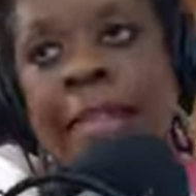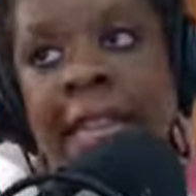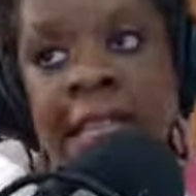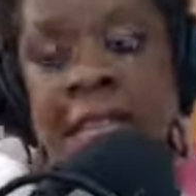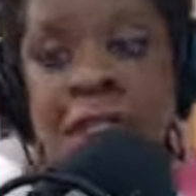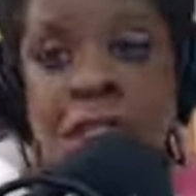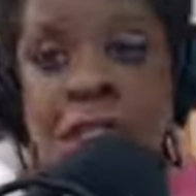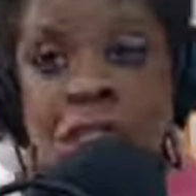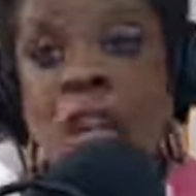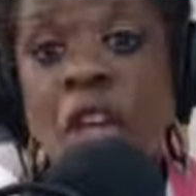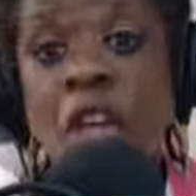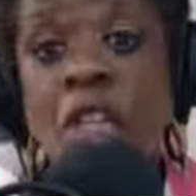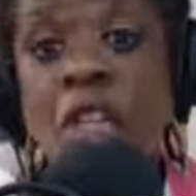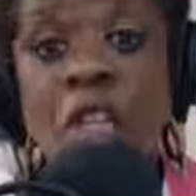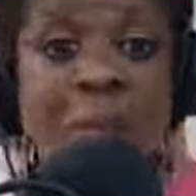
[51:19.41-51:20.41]
kids have just
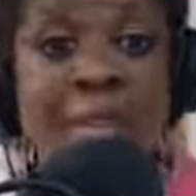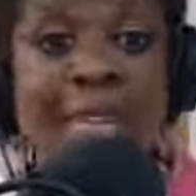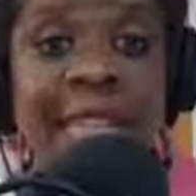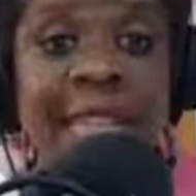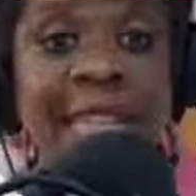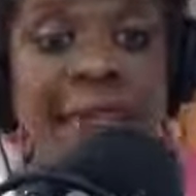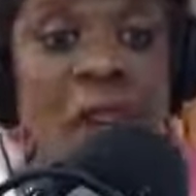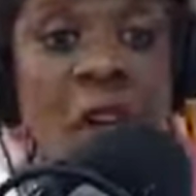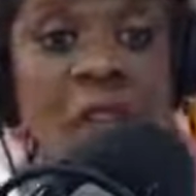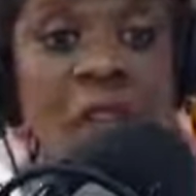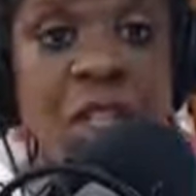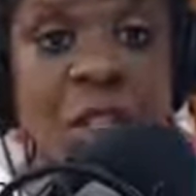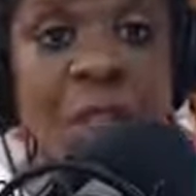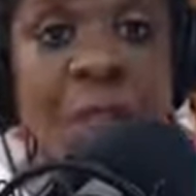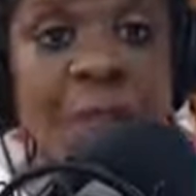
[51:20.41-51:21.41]
got to do what the kids have got
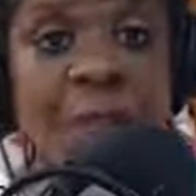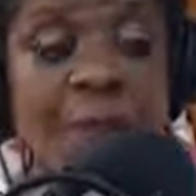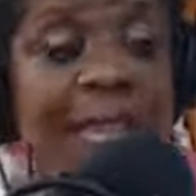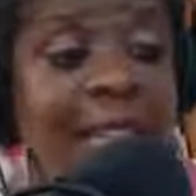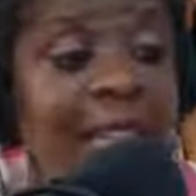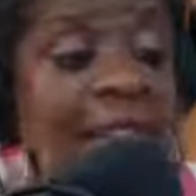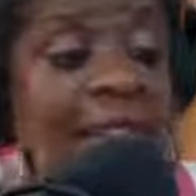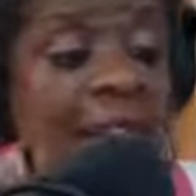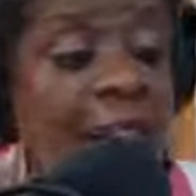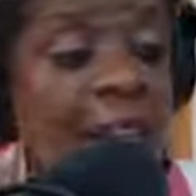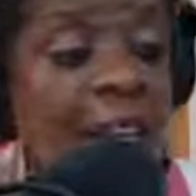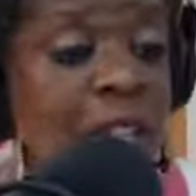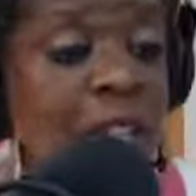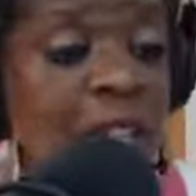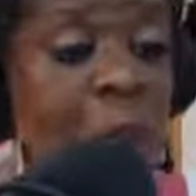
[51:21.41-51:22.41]
to do because,
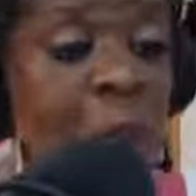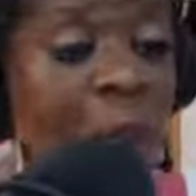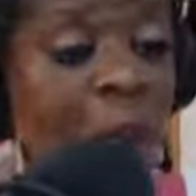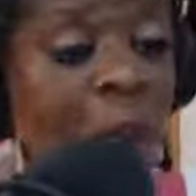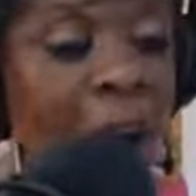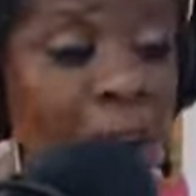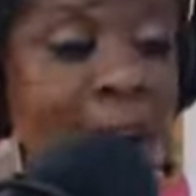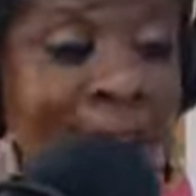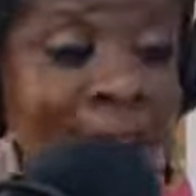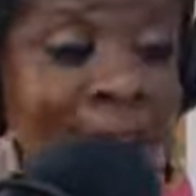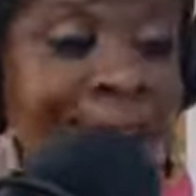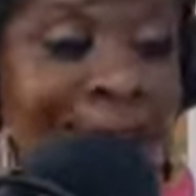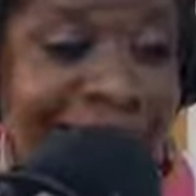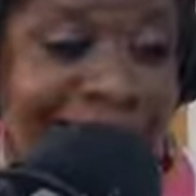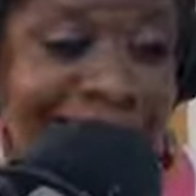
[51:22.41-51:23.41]
you know, we're old and
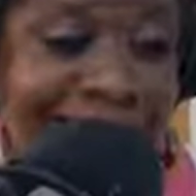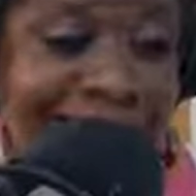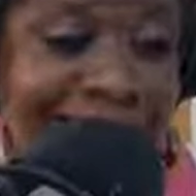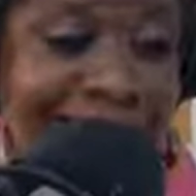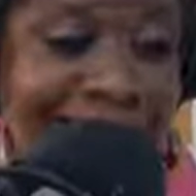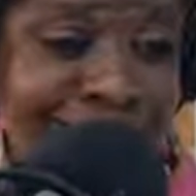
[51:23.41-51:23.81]
tired.